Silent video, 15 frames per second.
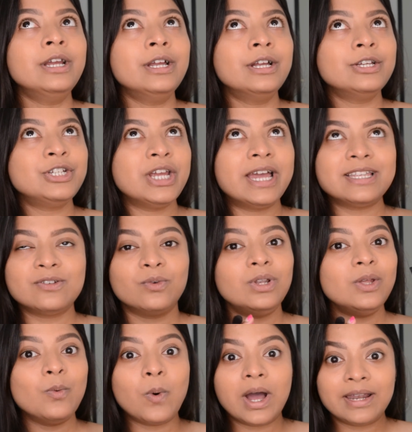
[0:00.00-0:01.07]
She has
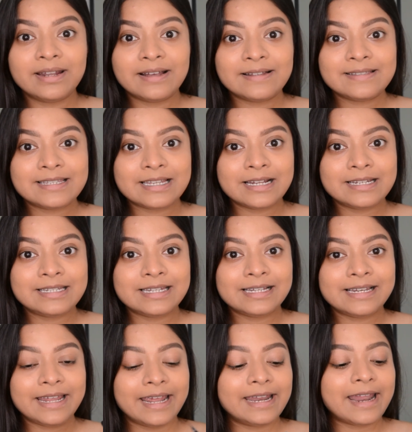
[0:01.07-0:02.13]
only one concealer
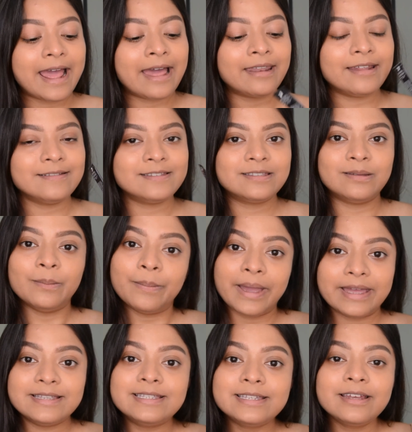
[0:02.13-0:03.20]
till date, and it's the
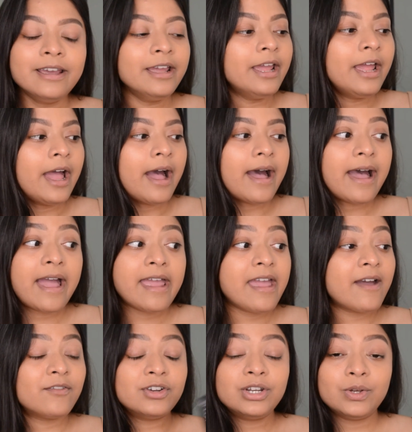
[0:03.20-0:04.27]
best. I
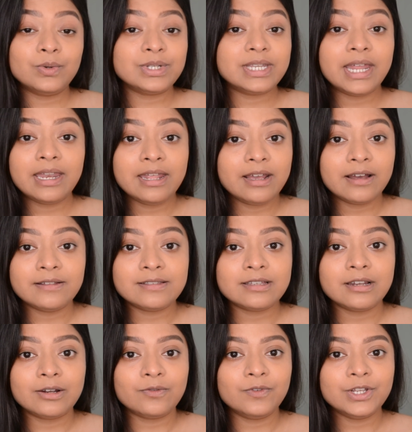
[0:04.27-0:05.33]
haven't used any
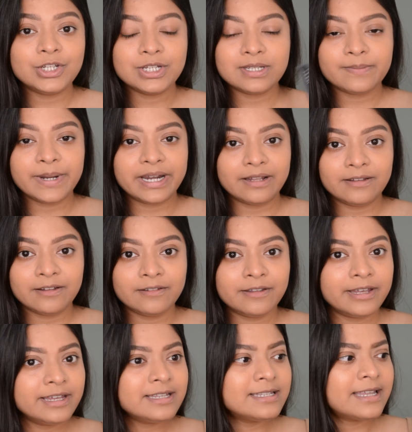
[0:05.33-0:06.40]
concealer which is better than
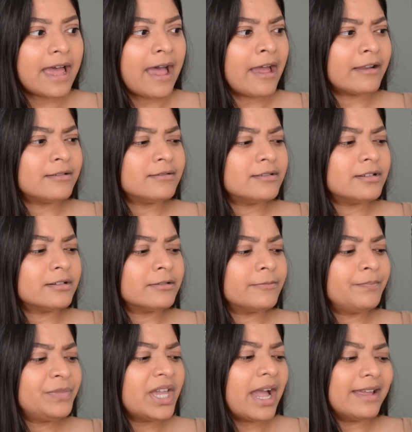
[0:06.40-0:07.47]
this. And
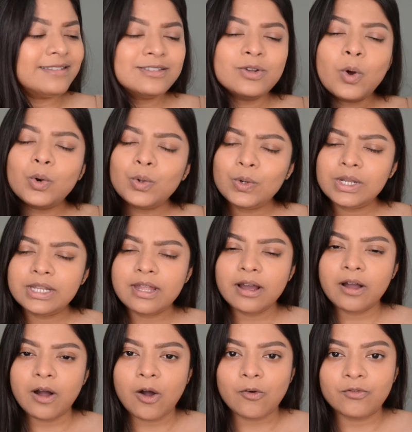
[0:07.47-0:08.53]
yeah, it's not only the
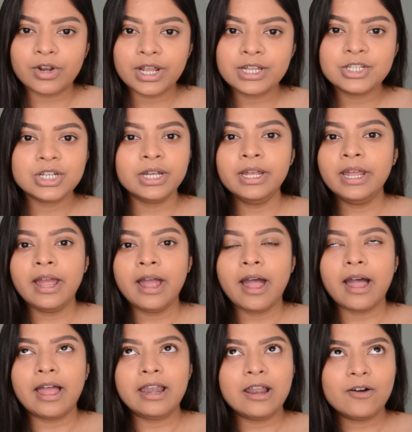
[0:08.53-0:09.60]
coverage,
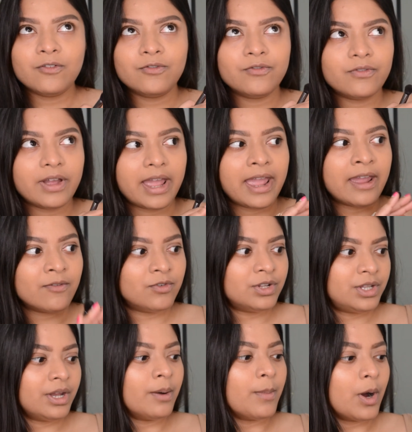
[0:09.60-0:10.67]
I love
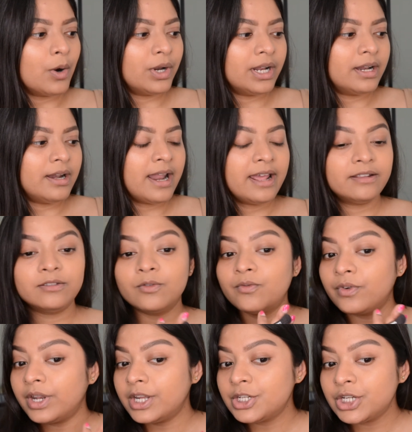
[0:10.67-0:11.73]
everything about it. Like, the
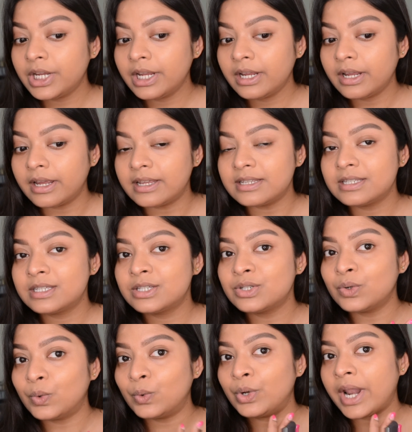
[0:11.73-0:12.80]
finishing is
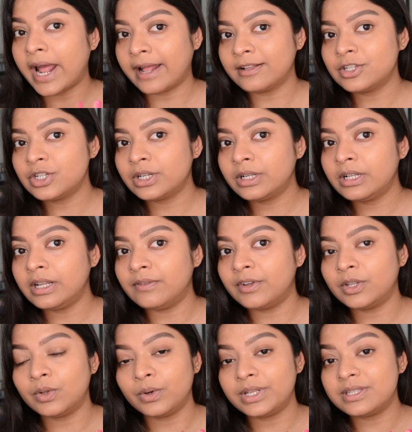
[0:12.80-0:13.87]
so natural,
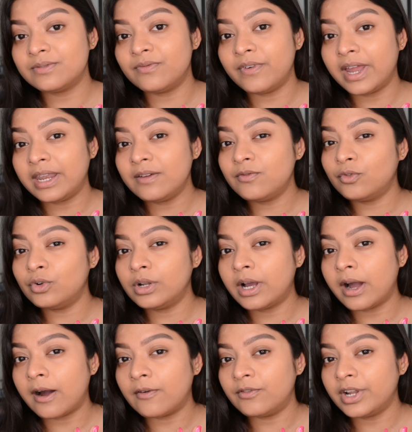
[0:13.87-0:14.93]
even though it's very full
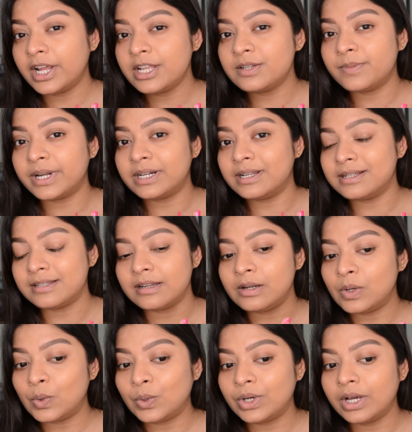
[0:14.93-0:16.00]
coverage, but
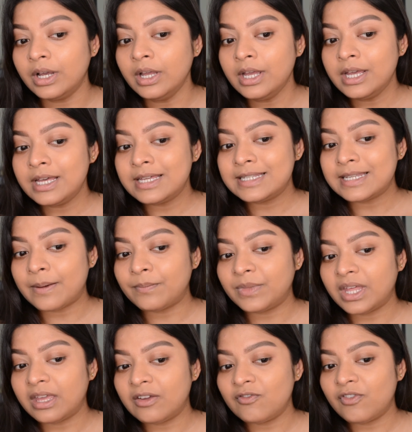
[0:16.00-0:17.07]
doesn't look
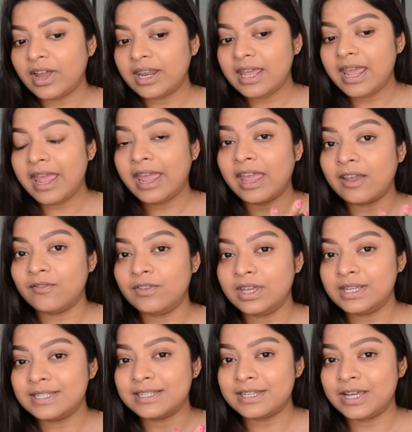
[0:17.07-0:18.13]
something very
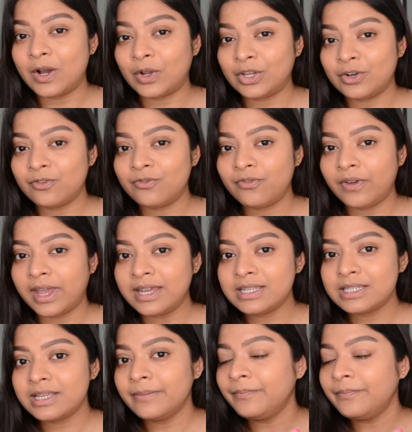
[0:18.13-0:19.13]
heavy sitting on your face.